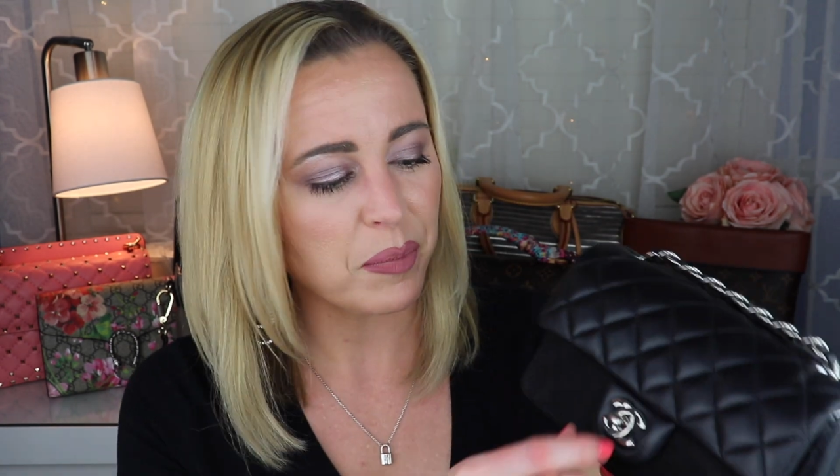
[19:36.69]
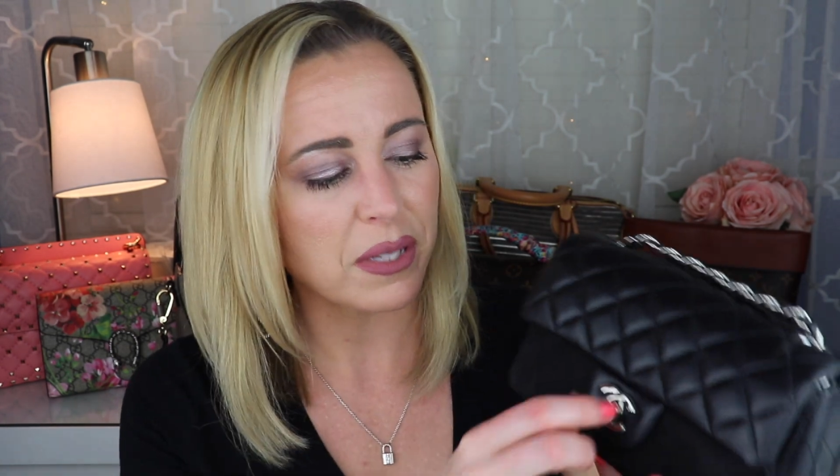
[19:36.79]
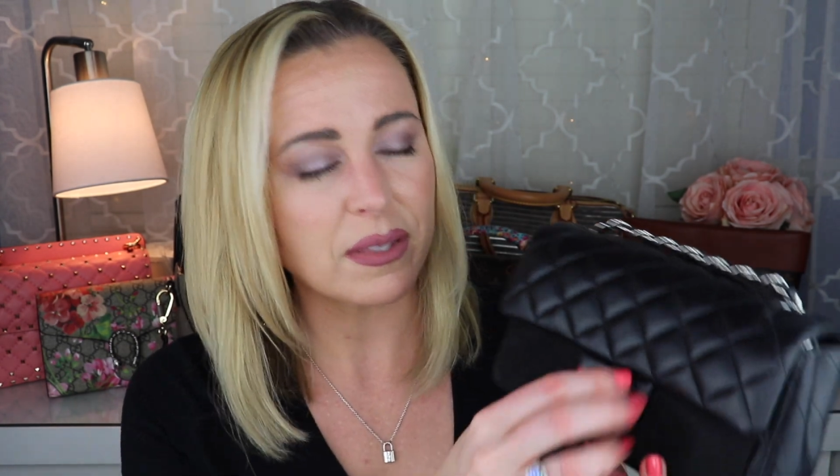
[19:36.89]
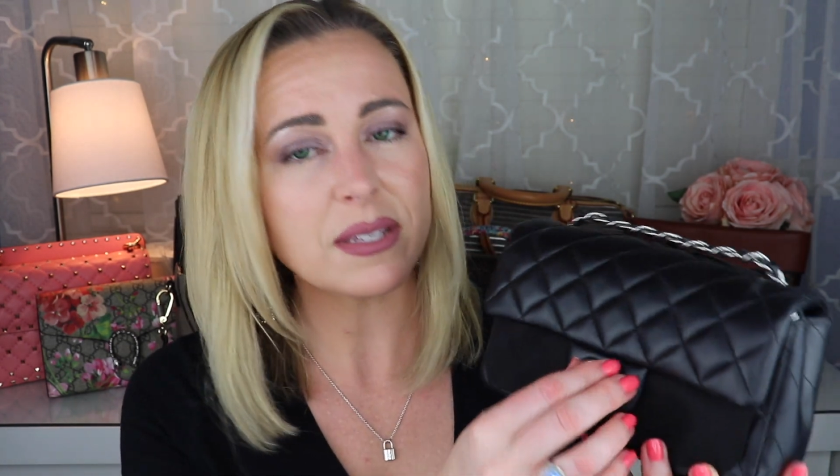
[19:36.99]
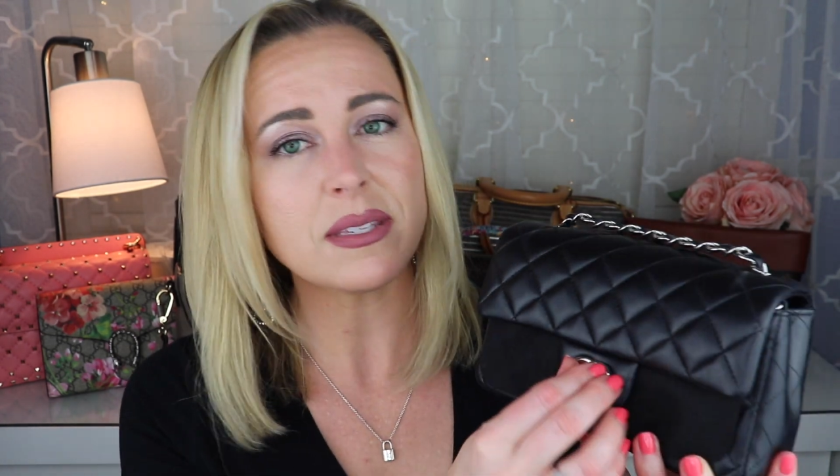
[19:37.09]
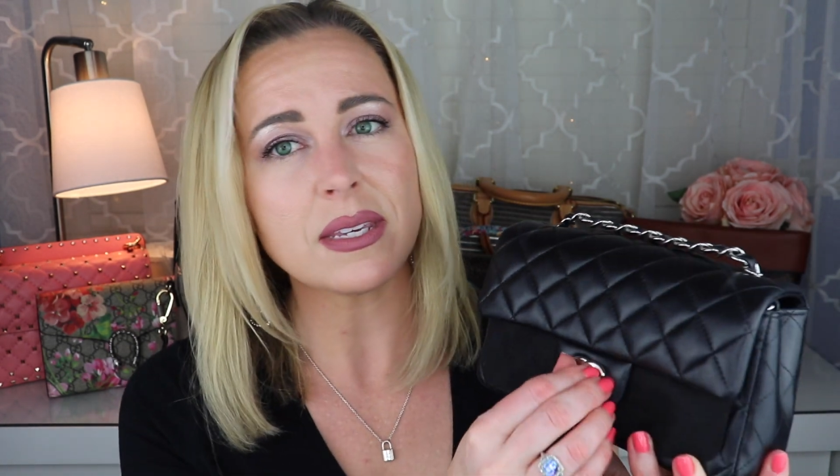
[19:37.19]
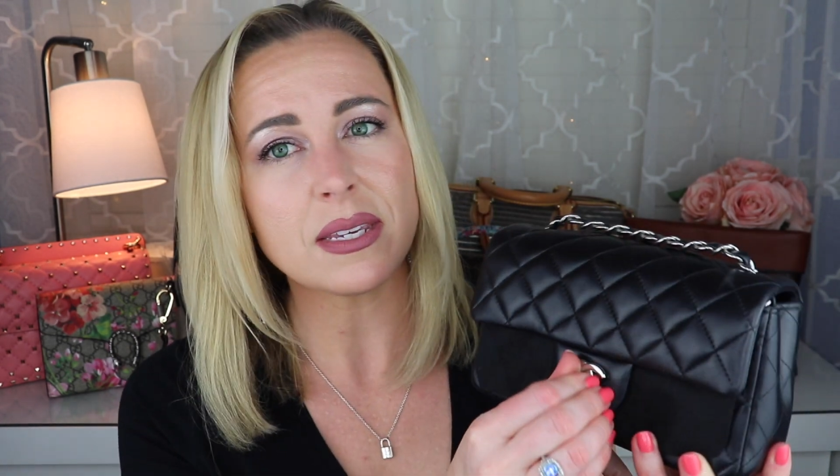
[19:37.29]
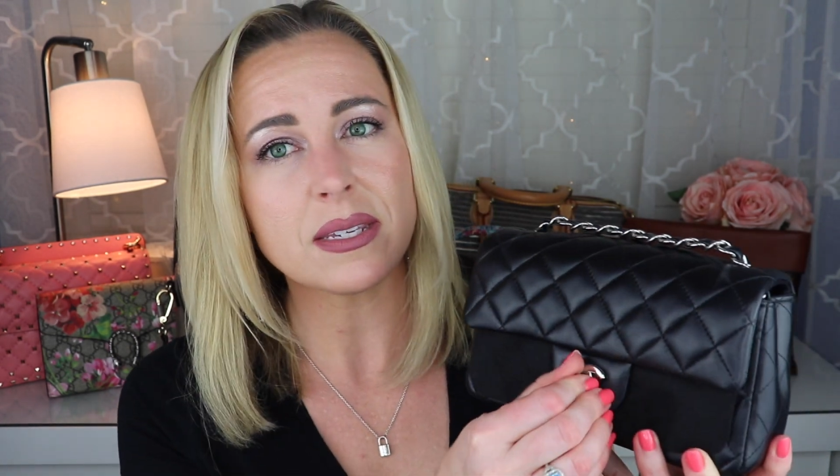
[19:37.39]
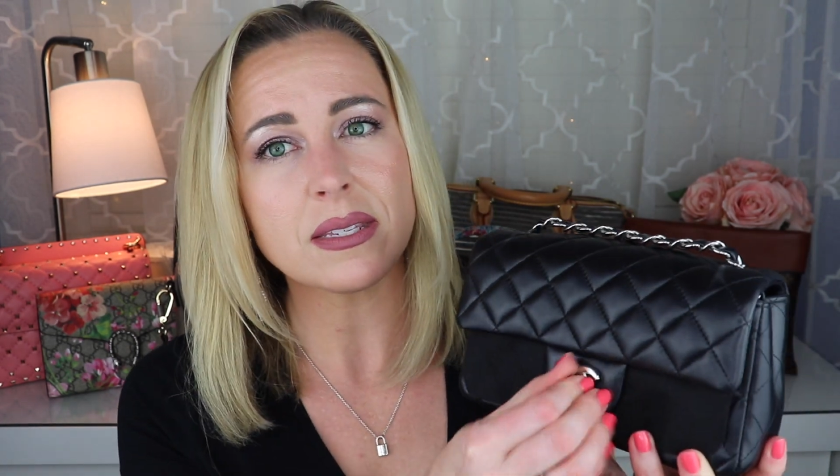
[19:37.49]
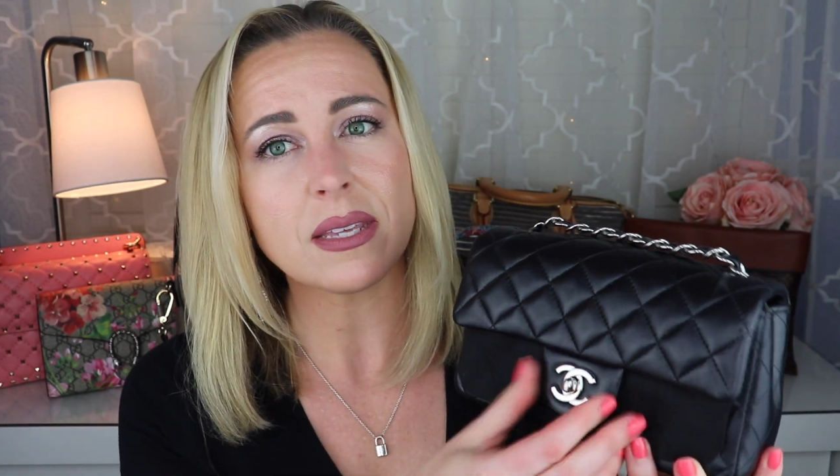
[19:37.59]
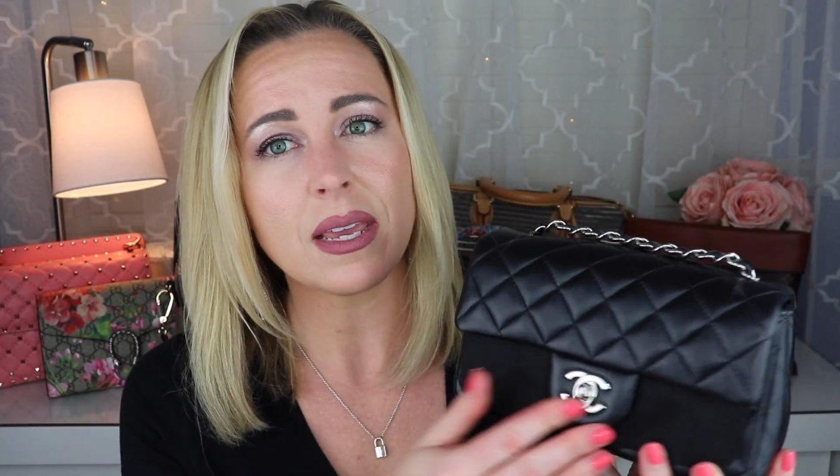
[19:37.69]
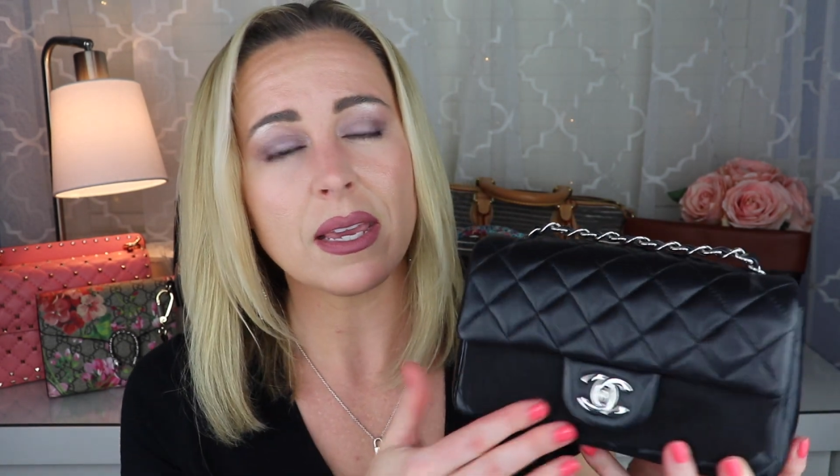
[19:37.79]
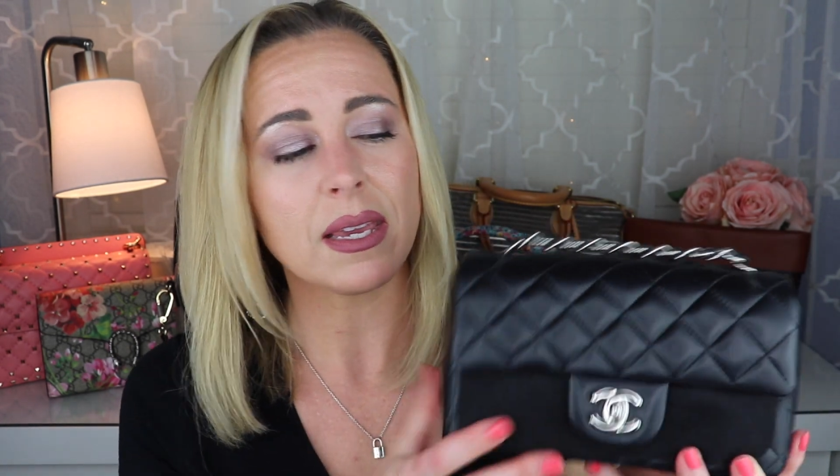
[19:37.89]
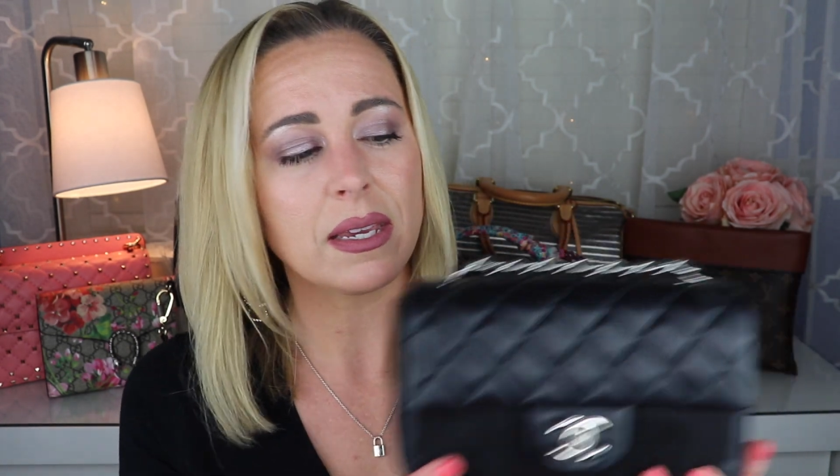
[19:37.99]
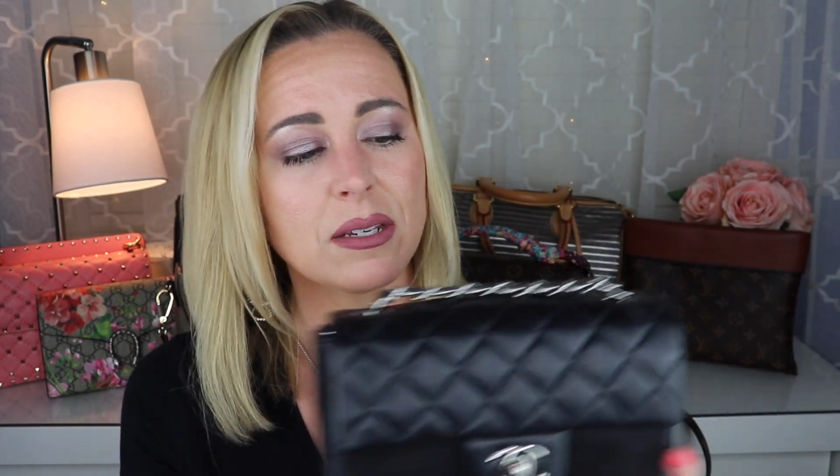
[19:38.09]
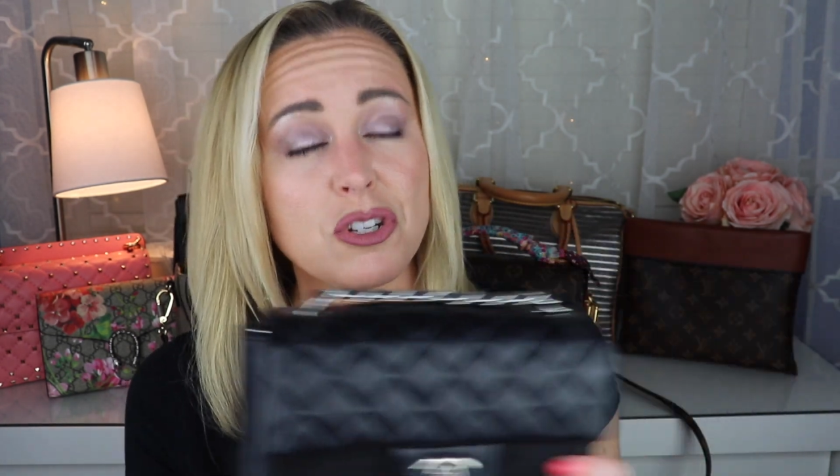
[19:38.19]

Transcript: But this is a